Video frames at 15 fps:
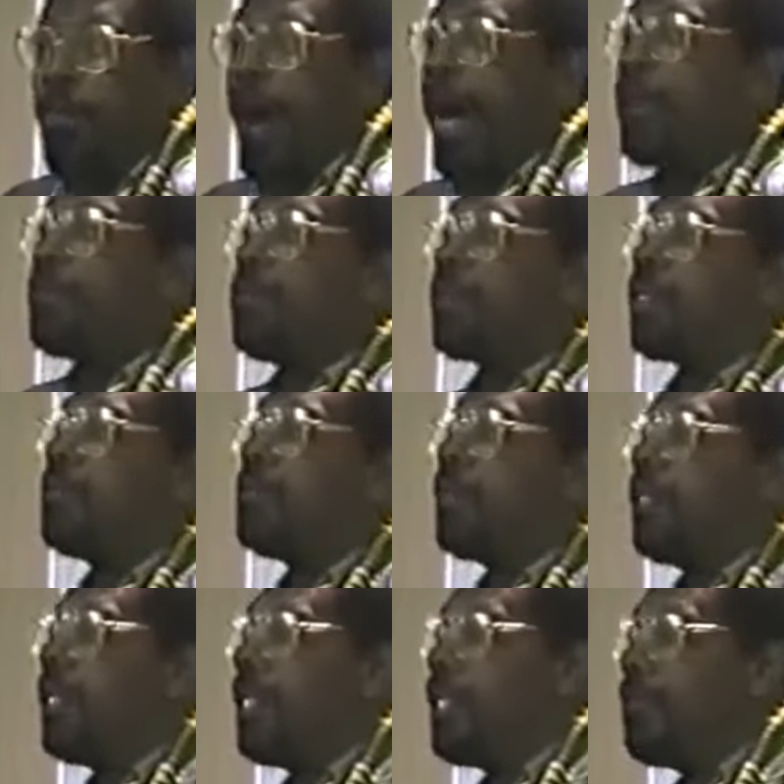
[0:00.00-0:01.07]
while you can
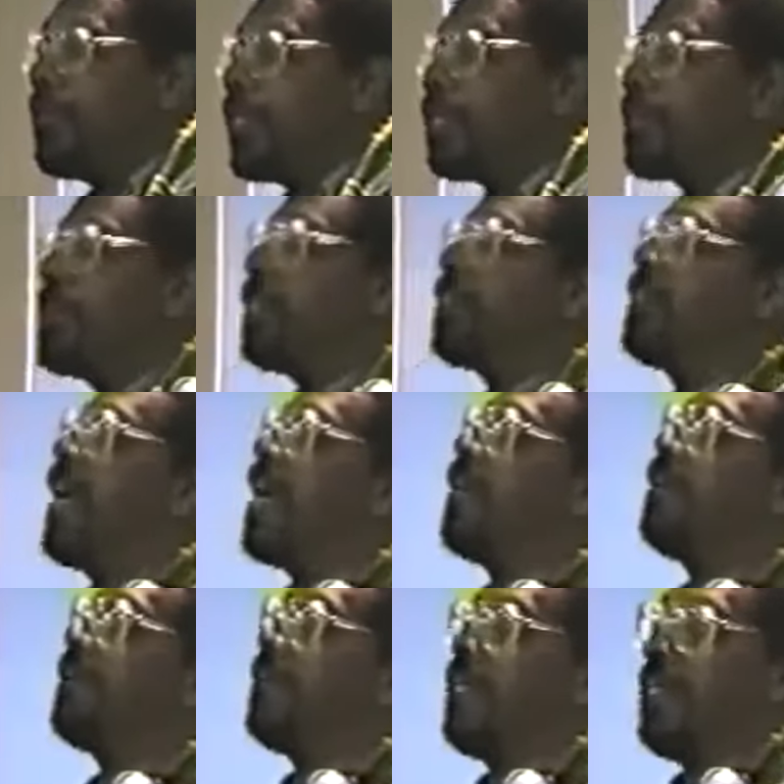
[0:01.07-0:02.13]
believe in
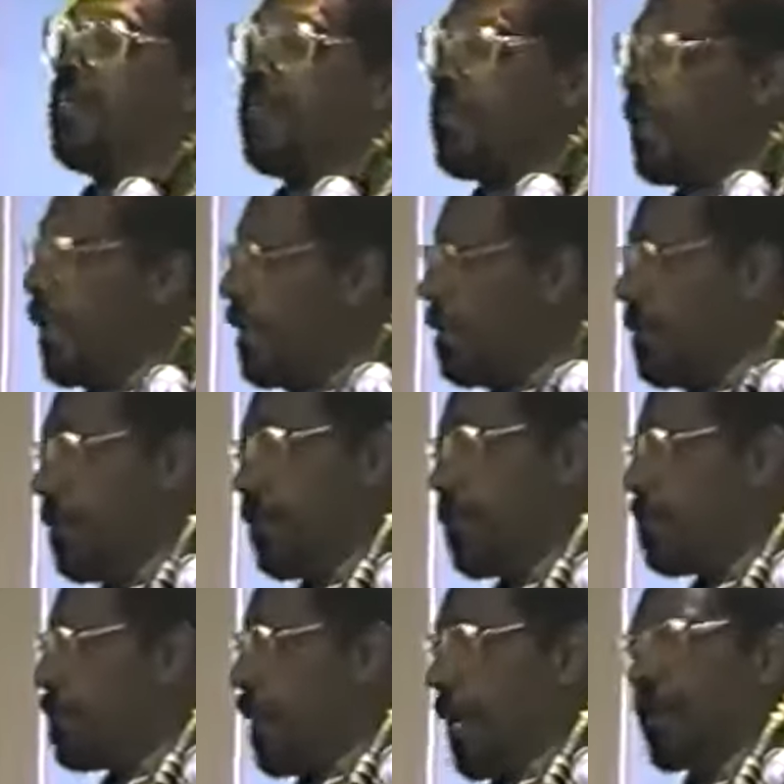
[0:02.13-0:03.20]
Christianity and
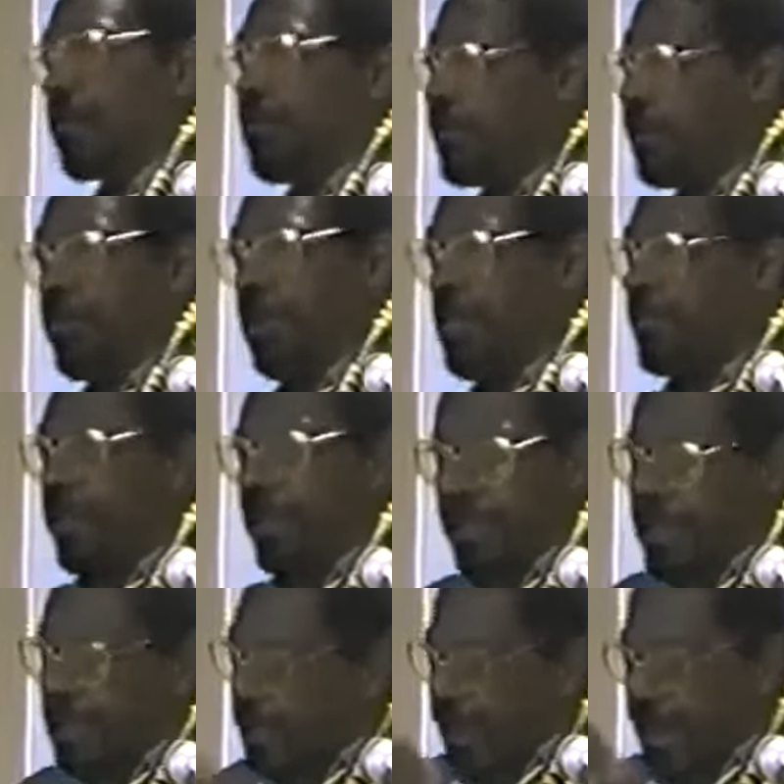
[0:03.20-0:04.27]
you're welcome to believe in
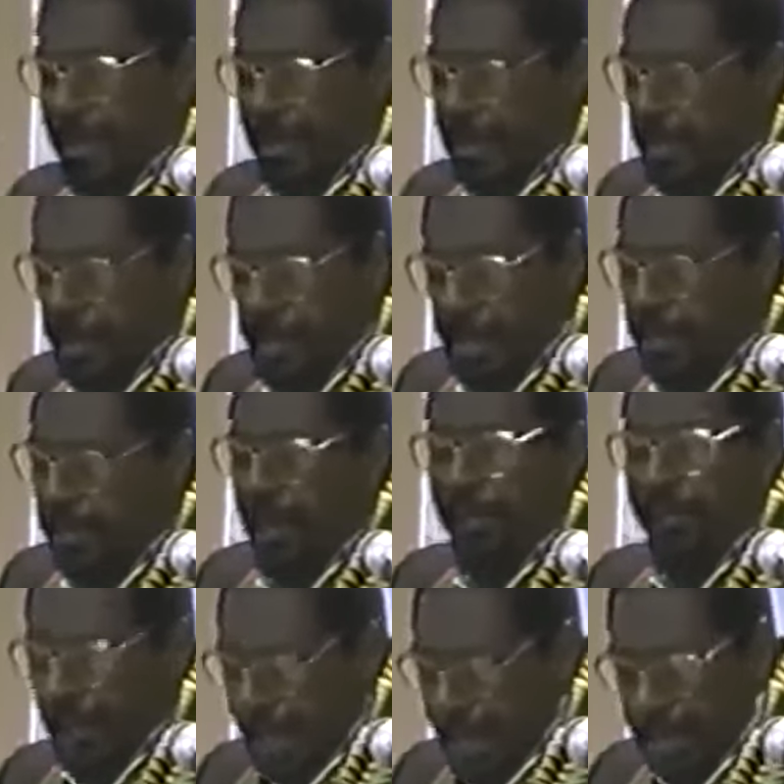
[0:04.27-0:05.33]
Christianity and it's
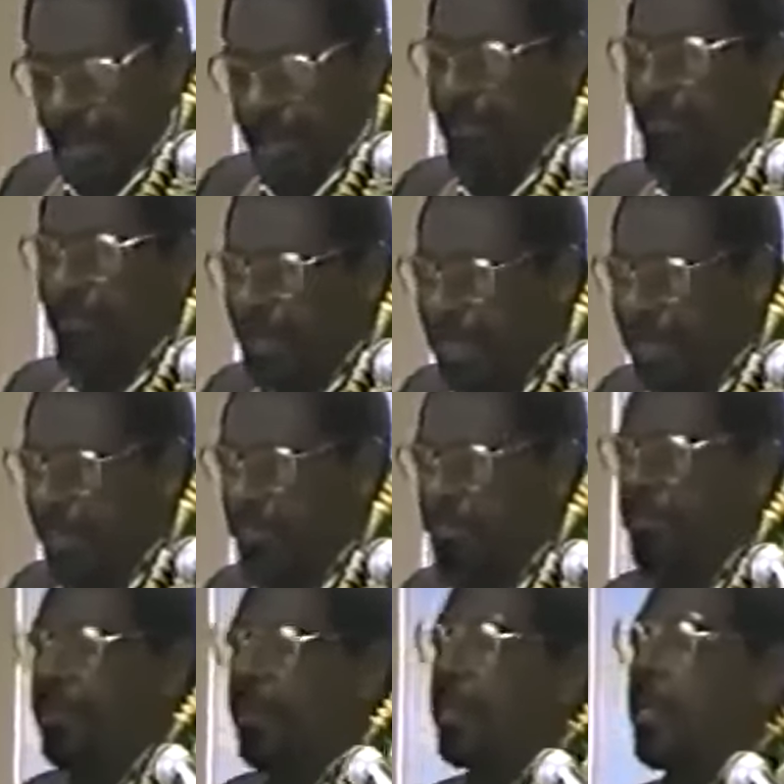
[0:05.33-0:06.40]
authentic and real,
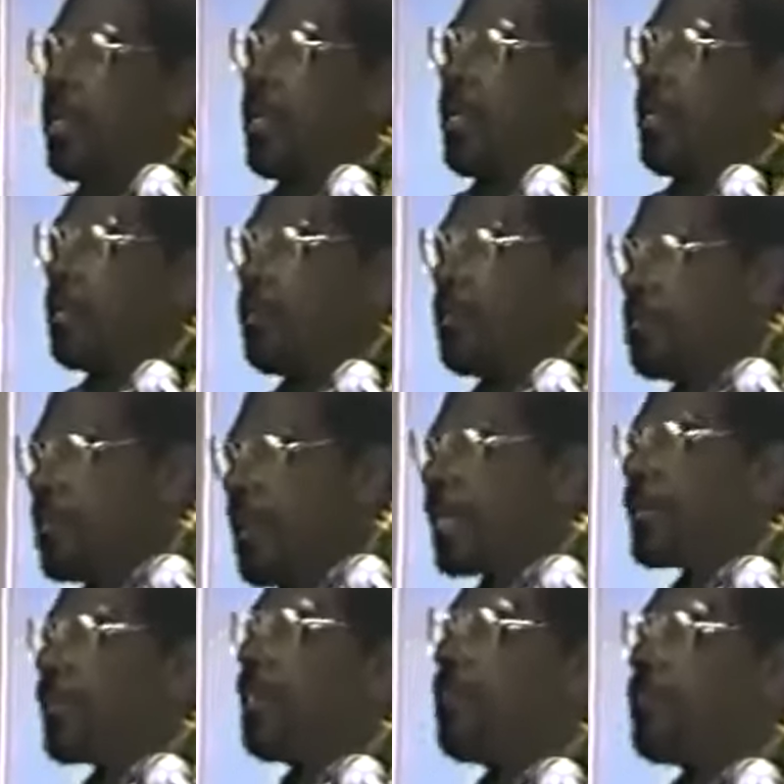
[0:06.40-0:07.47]
you
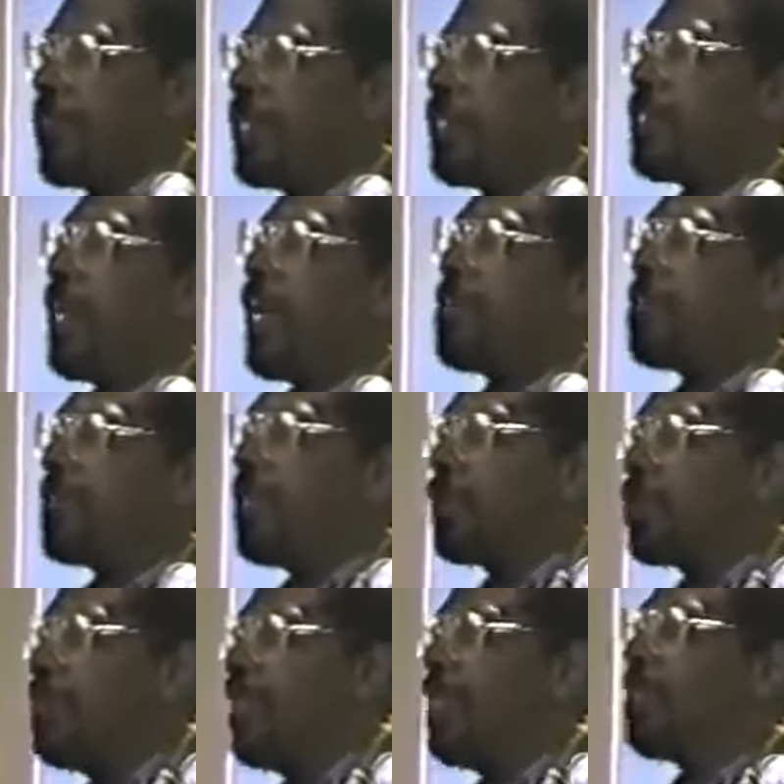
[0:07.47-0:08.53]
must differentiate
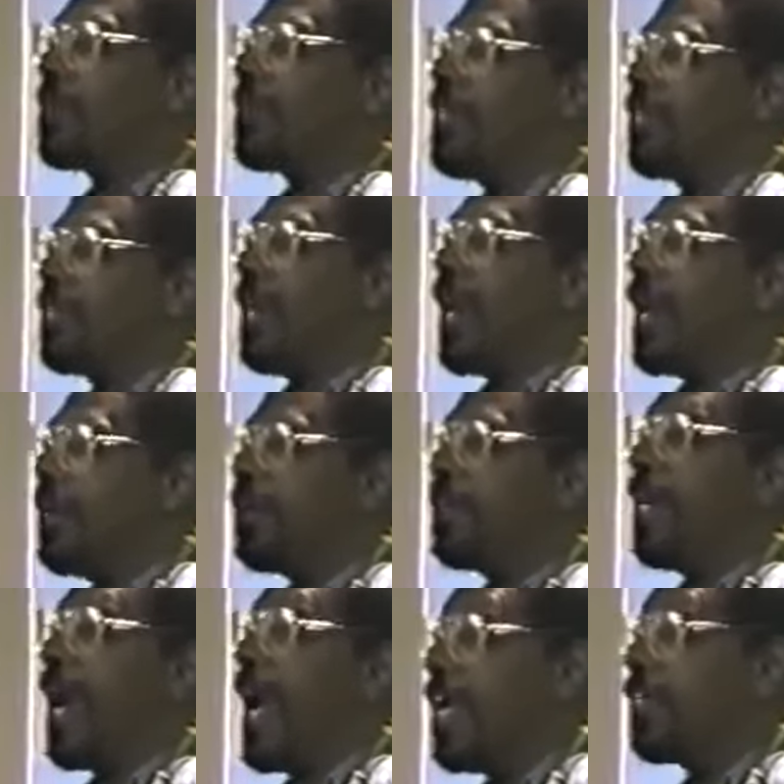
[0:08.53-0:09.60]
between
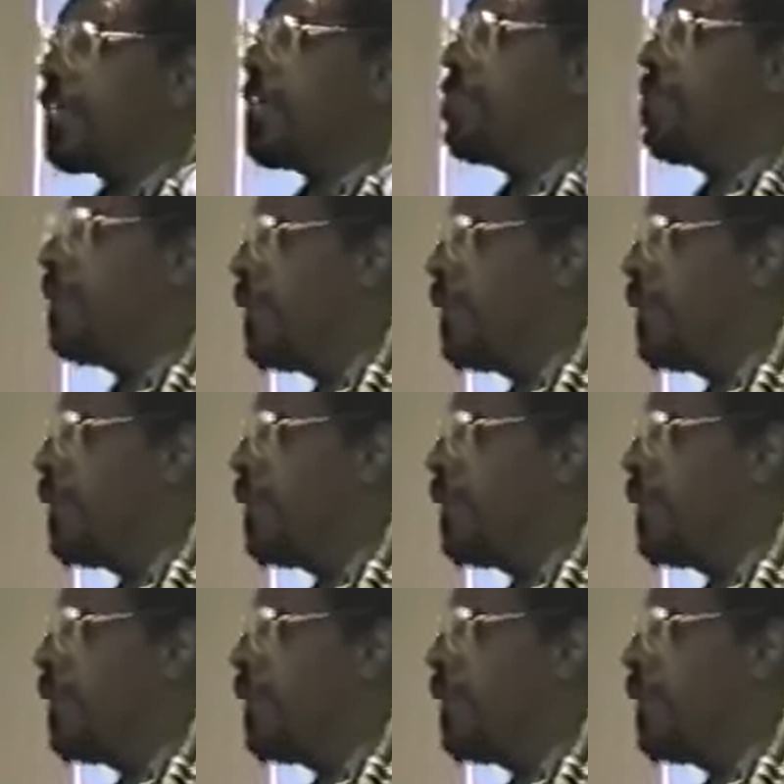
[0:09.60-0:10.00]
Christianity as a